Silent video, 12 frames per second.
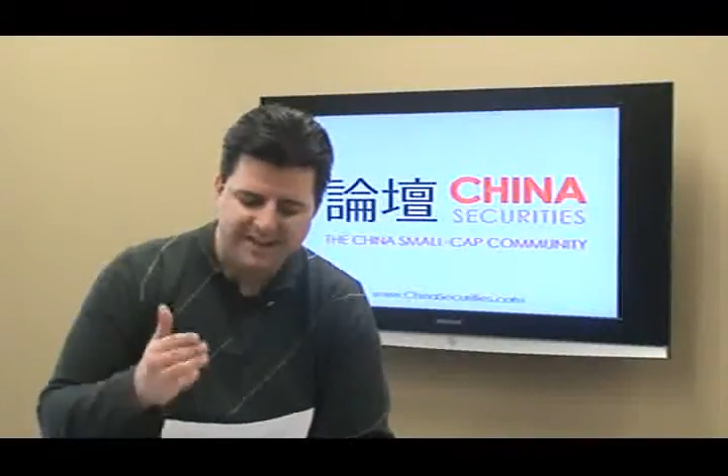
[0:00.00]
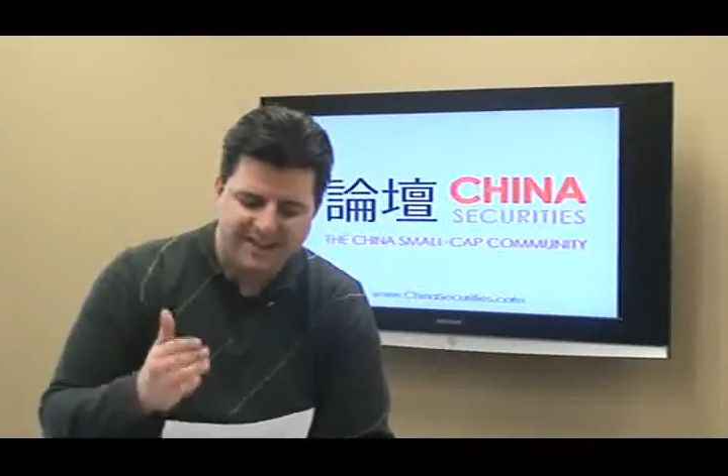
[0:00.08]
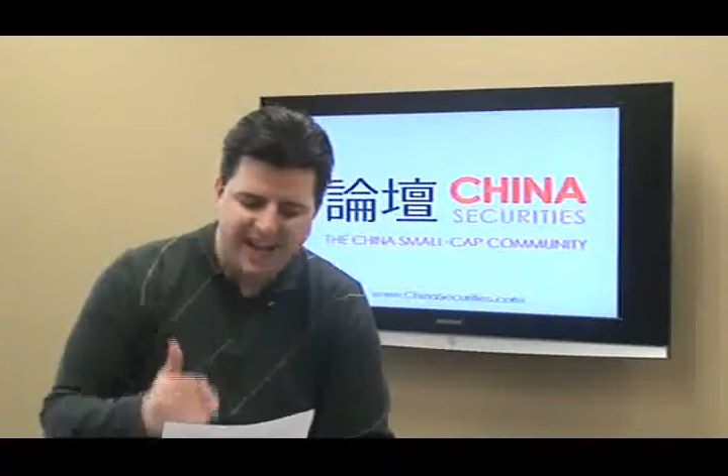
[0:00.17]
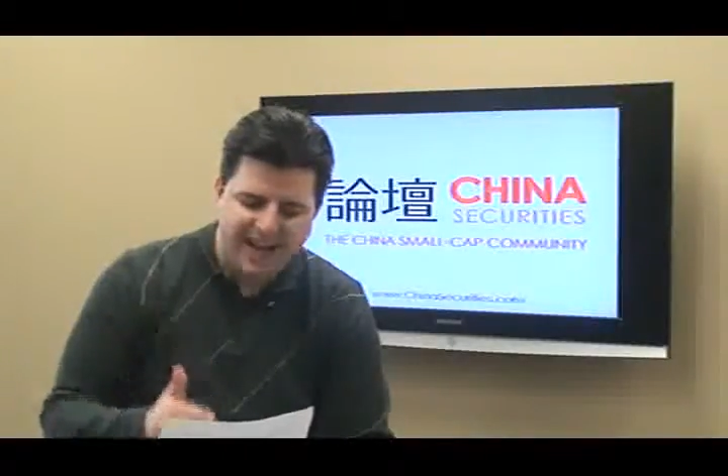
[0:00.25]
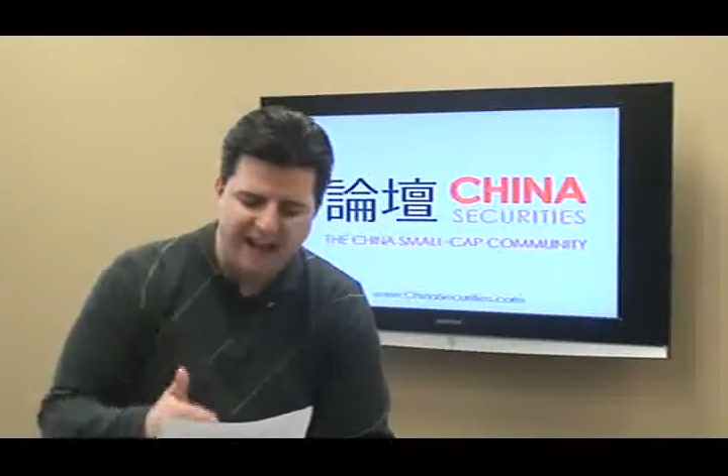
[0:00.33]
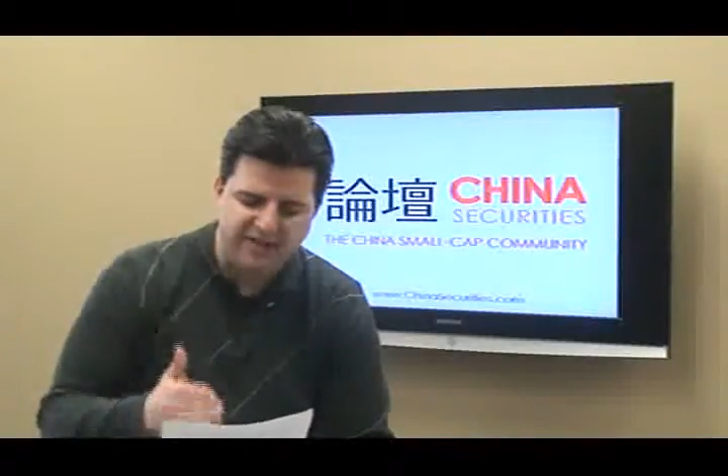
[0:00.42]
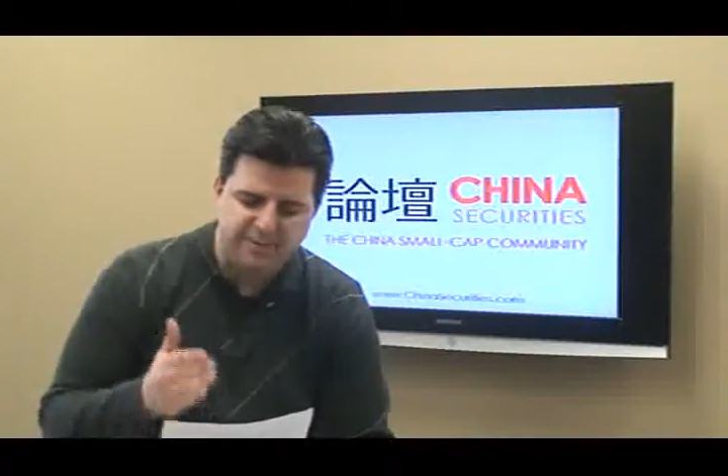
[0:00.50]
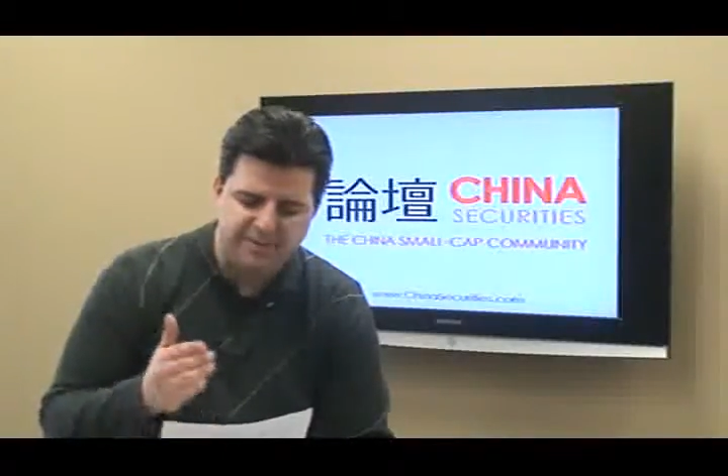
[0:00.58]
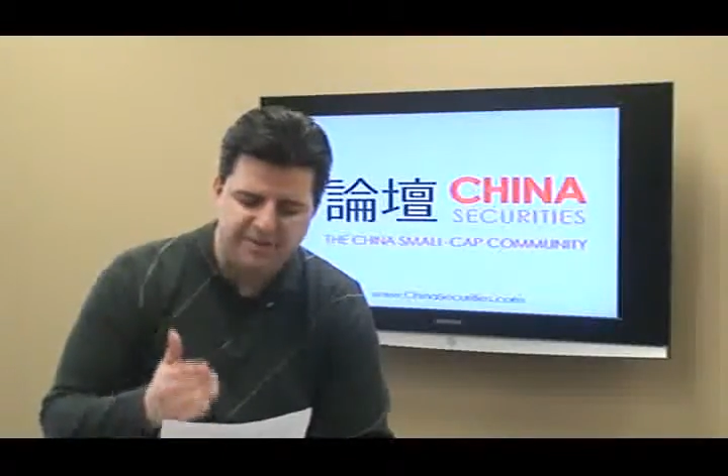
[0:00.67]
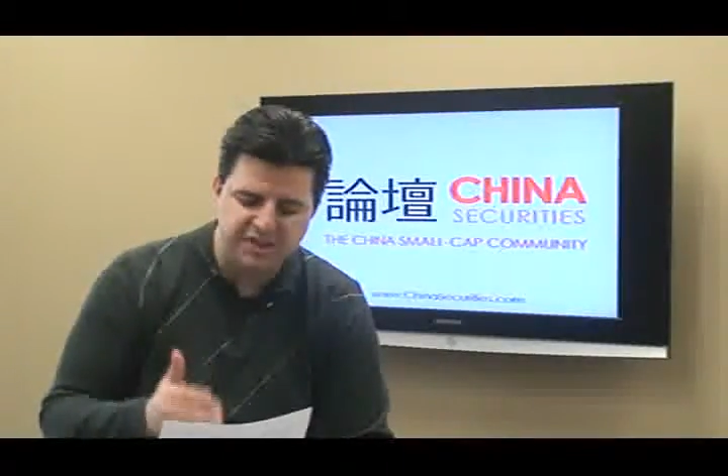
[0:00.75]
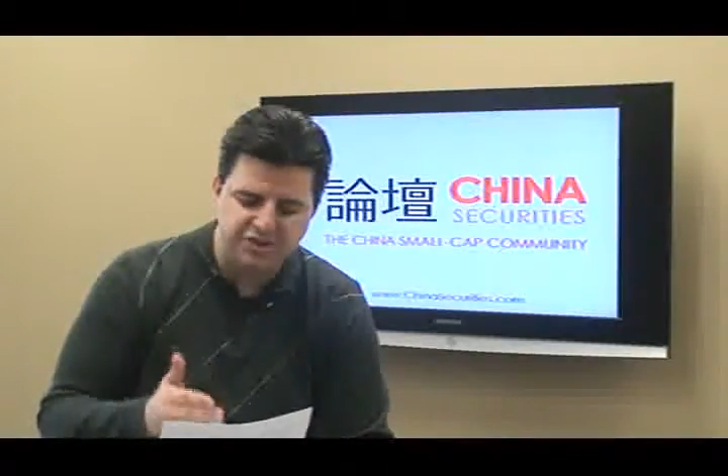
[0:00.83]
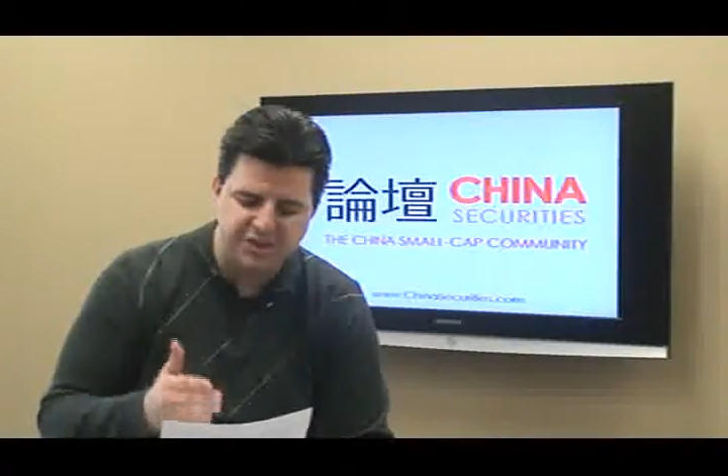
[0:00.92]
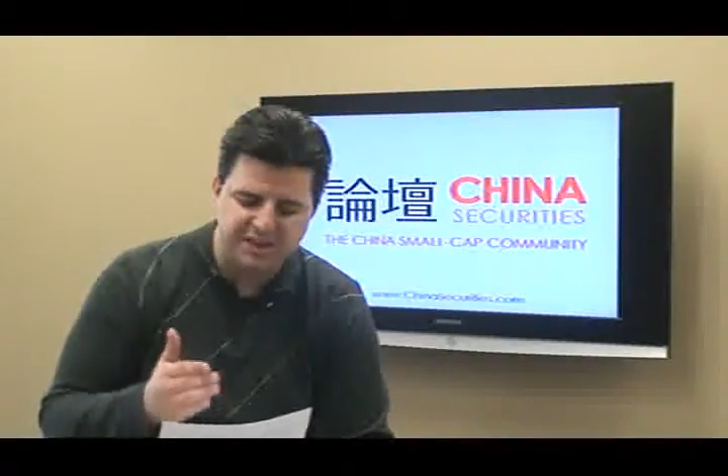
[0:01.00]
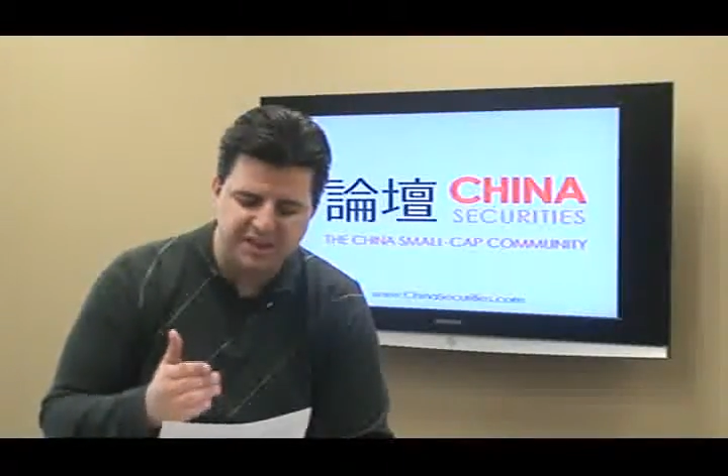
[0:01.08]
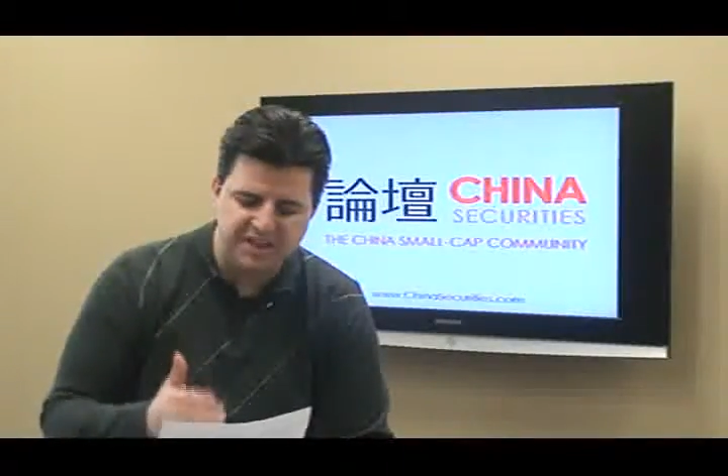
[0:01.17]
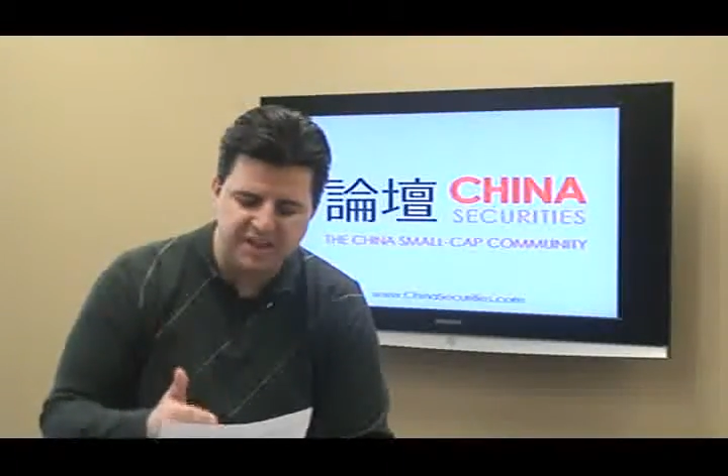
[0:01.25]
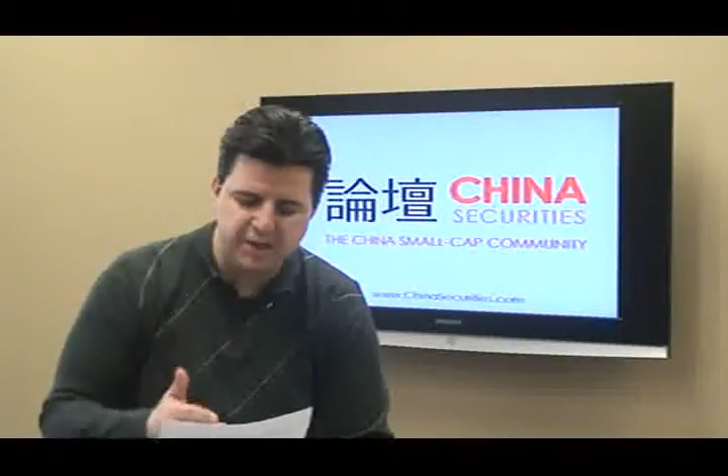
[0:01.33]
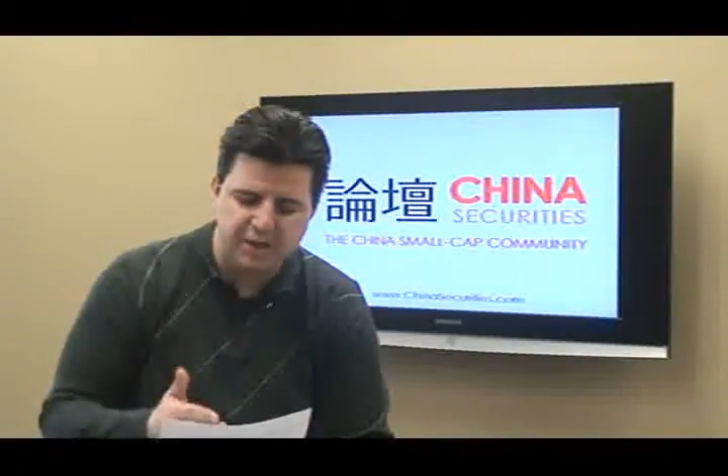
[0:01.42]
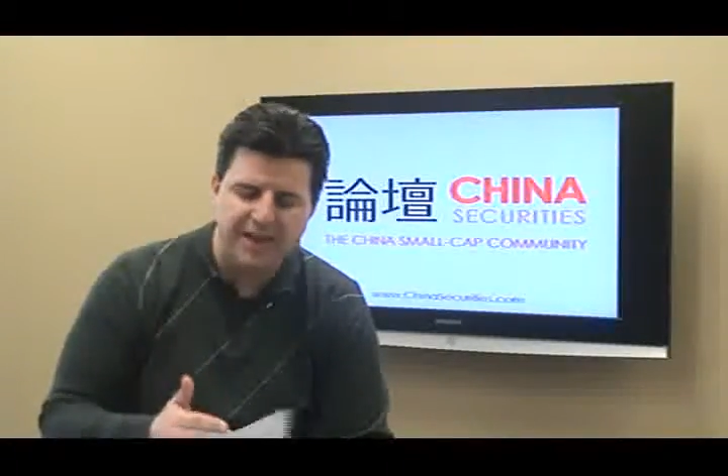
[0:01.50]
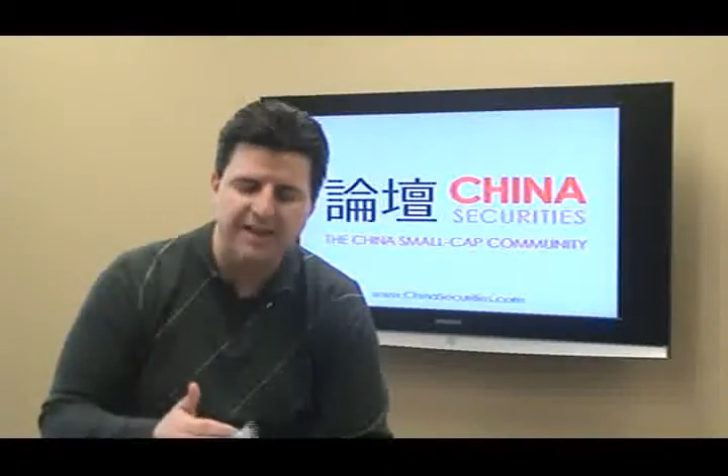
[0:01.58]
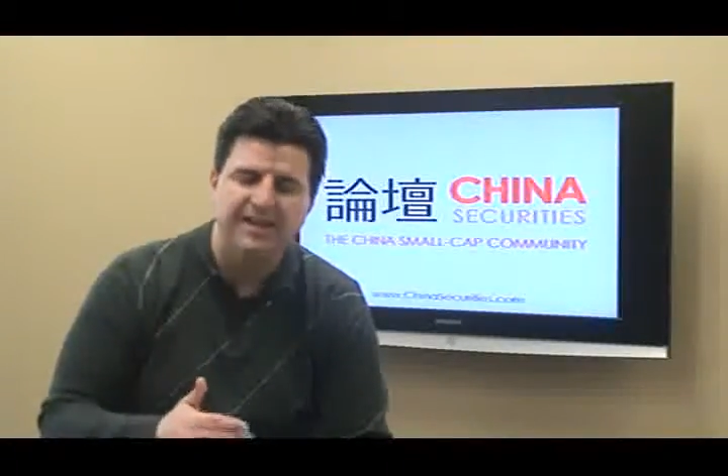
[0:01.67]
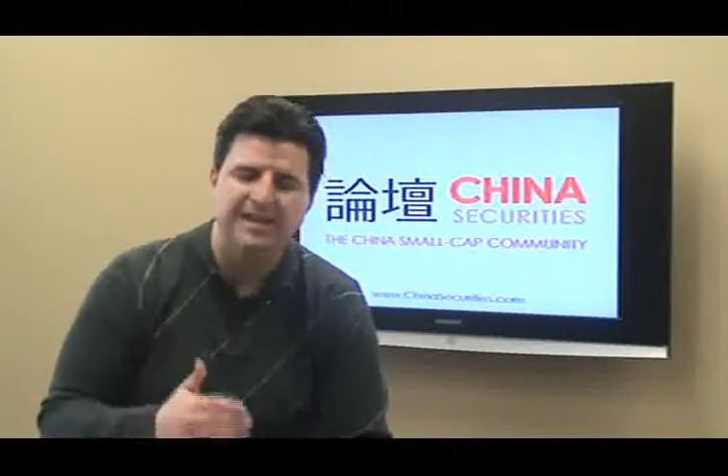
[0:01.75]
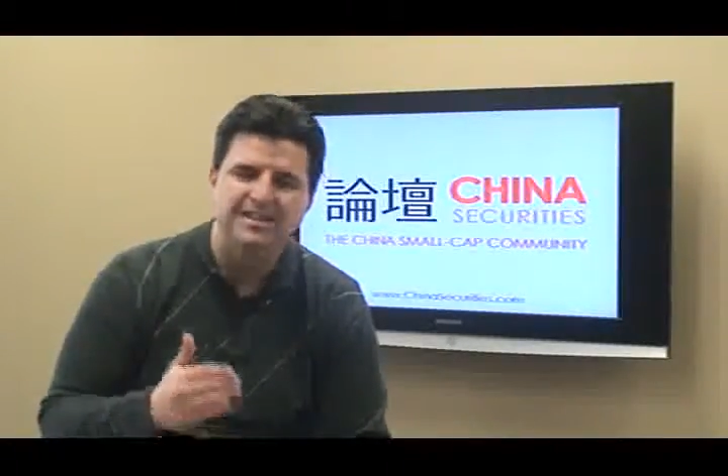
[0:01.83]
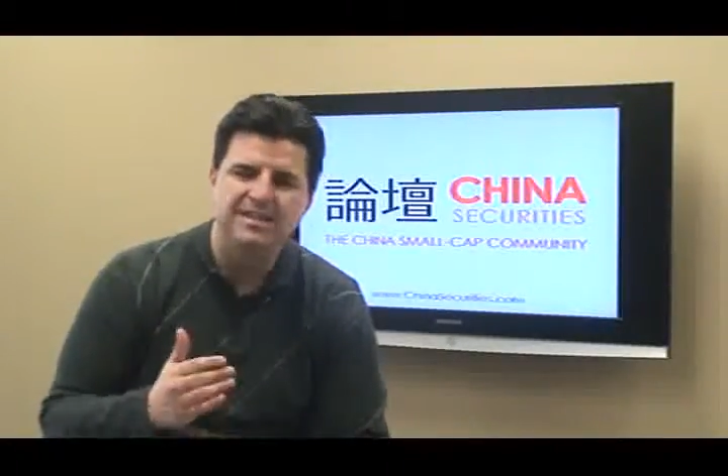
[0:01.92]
Cash position at the year end,